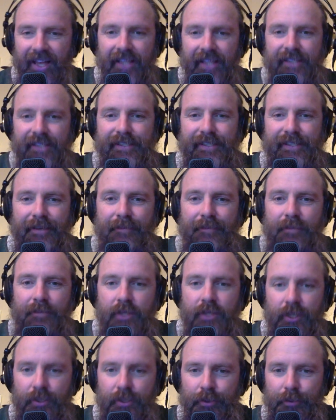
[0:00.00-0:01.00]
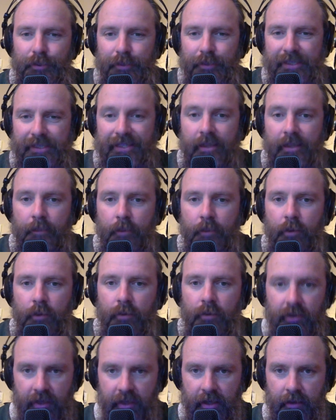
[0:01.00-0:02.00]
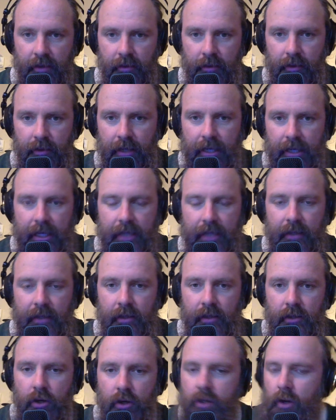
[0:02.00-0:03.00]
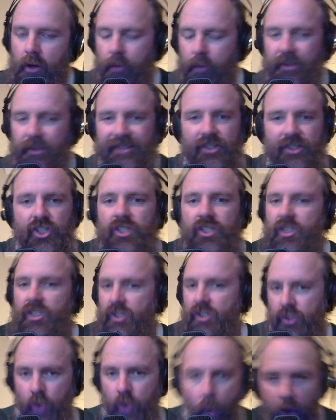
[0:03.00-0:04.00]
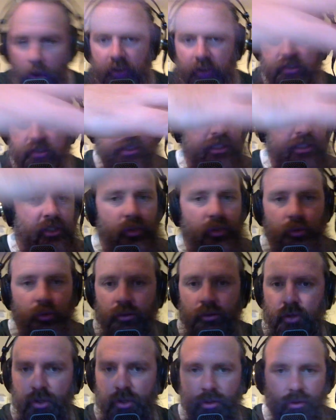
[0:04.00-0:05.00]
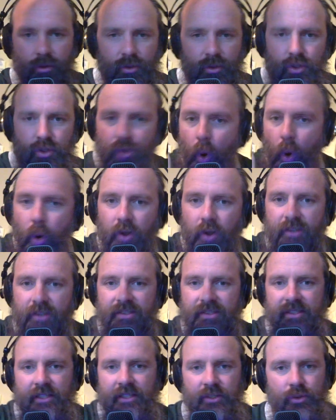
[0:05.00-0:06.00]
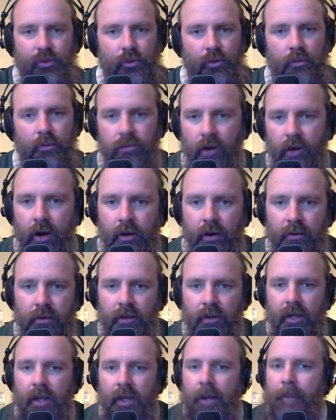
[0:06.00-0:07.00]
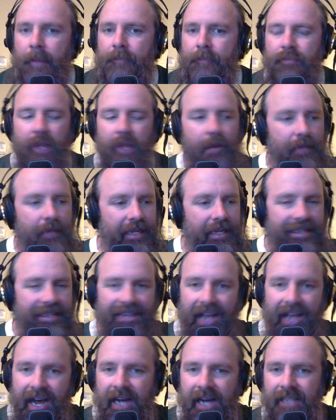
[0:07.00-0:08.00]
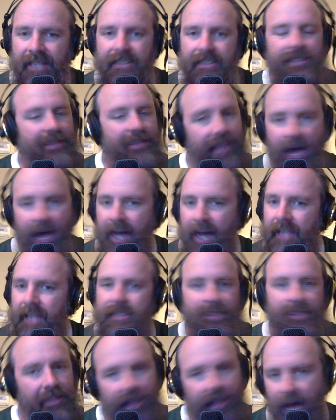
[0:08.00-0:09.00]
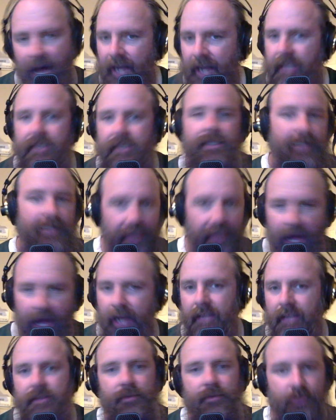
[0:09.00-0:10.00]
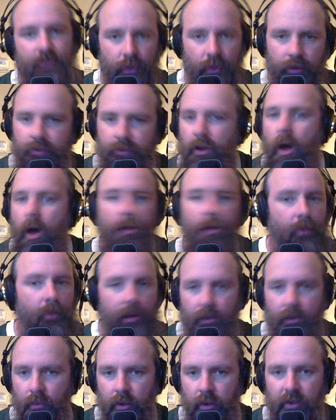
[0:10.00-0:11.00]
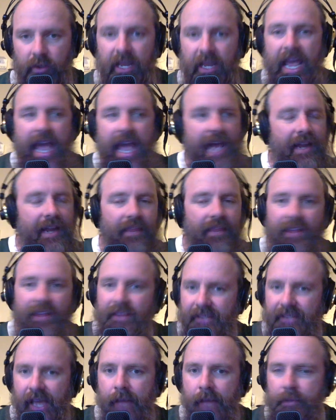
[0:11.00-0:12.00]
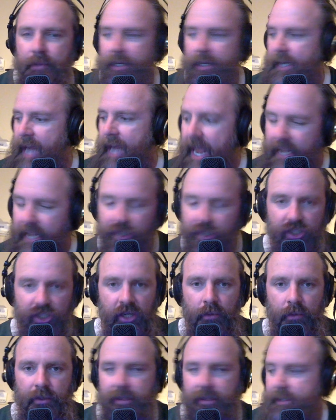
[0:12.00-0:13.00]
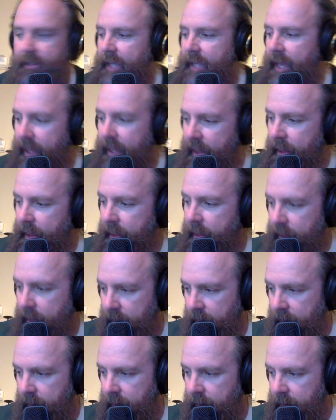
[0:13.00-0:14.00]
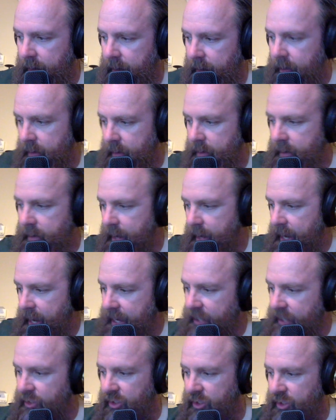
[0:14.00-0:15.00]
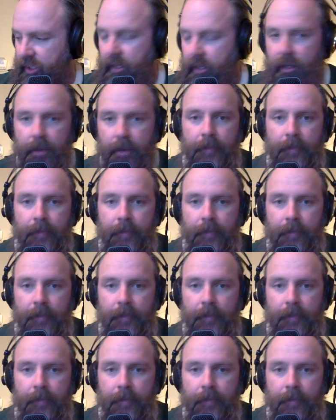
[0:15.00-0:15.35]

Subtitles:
some dude was in the movie theater line, like, they're, you know, it's just dork central, dude. Dork central, bro. I mean, lines and lines and lines and lines of dorks all around the world. And I think this happened in Asia, I want to say. Yeah, in Asia.